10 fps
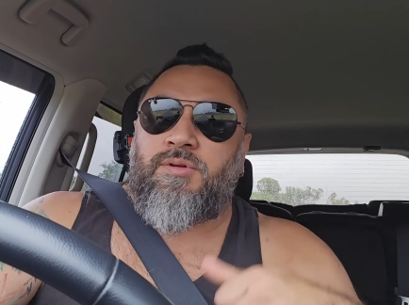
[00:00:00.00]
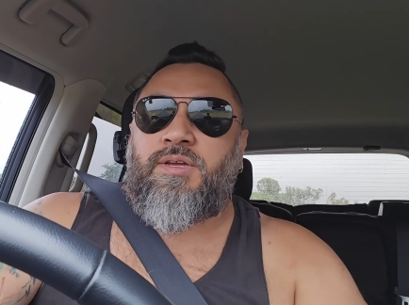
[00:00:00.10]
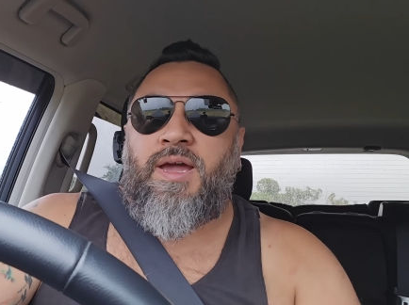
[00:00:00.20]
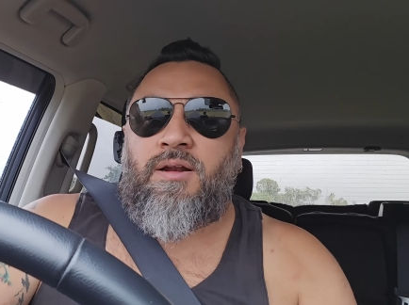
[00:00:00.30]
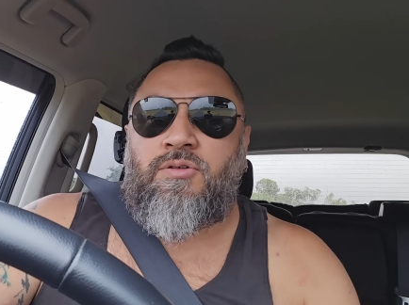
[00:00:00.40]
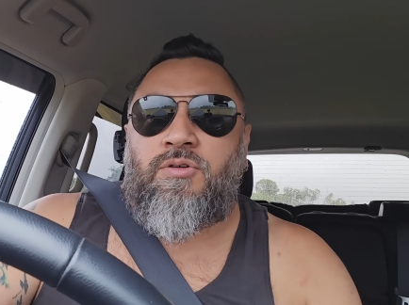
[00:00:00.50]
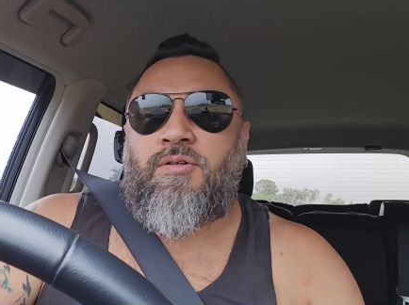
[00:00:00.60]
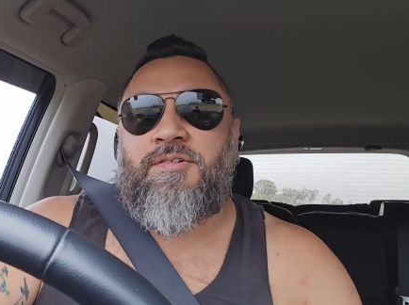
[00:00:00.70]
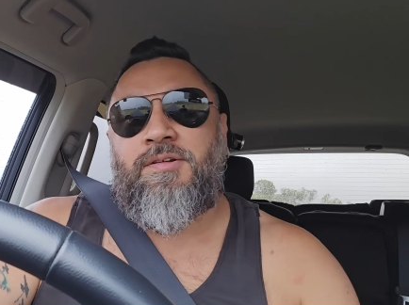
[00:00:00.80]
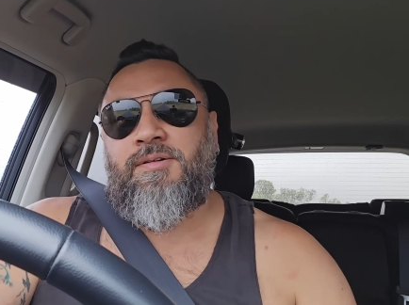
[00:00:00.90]
Cattle
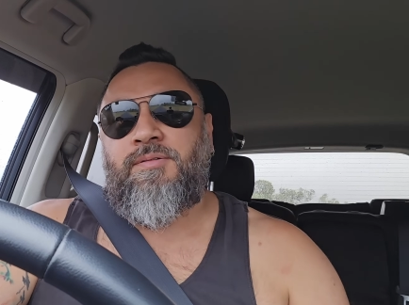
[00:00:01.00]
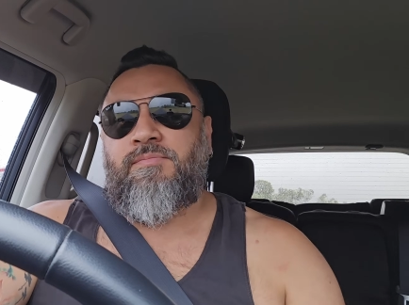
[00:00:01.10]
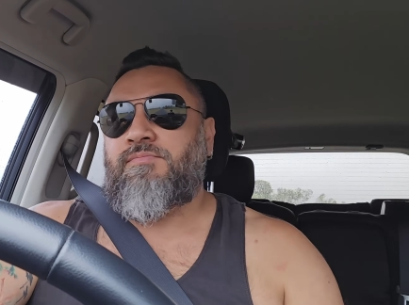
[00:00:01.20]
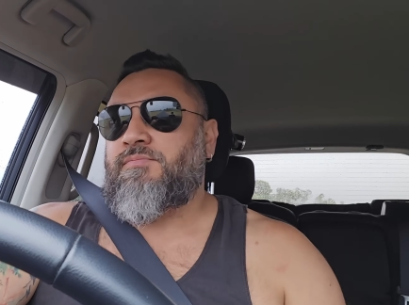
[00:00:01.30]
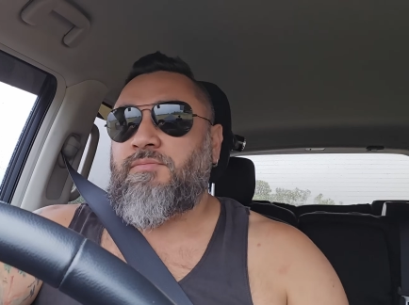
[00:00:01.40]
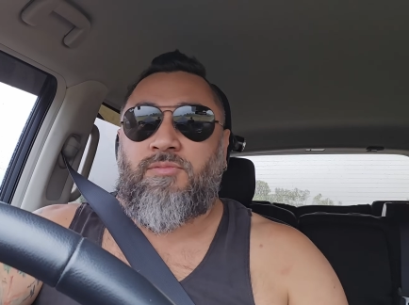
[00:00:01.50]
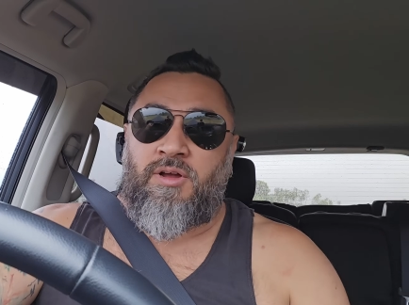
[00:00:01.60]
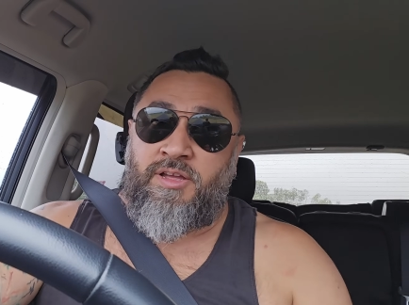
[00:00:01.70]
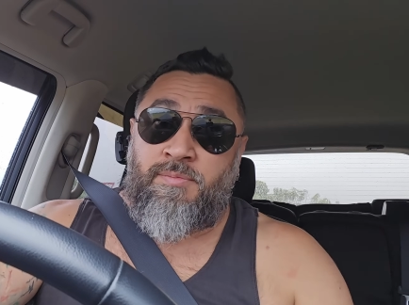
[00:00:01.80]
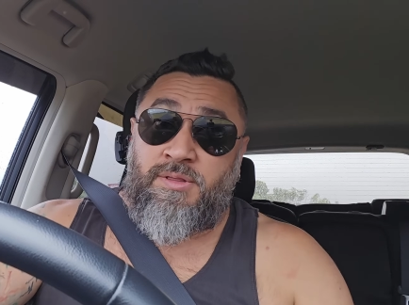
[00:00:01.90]
crossing.
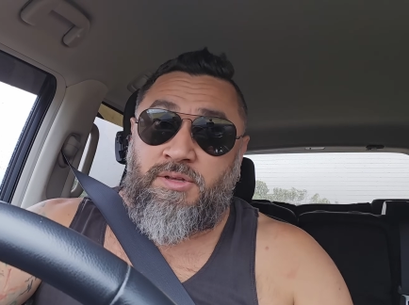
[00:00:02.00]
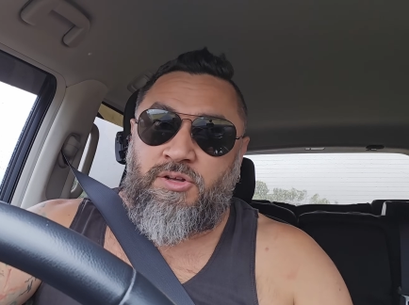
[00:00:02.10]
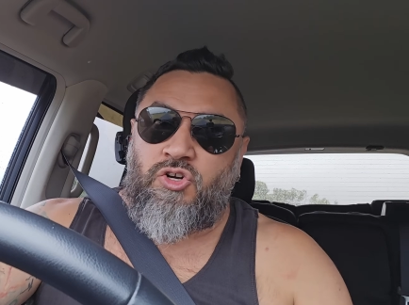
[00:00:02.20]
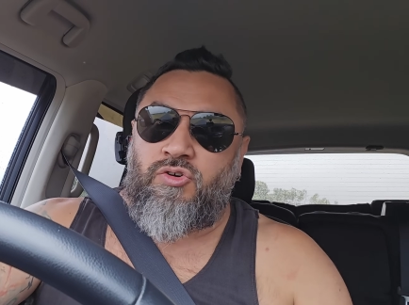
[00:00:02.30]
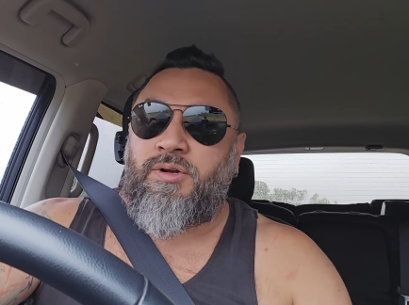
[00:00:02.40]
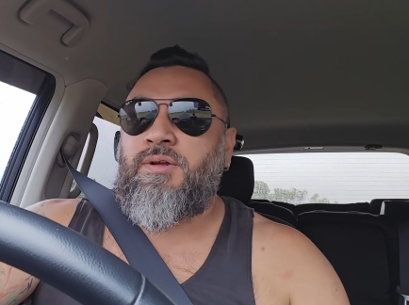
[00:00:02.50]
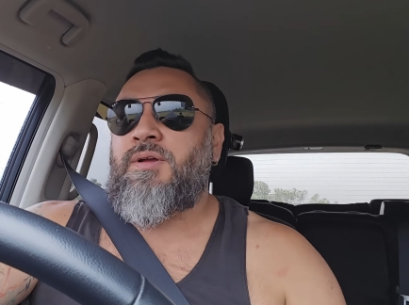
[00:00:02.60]
I am in the country.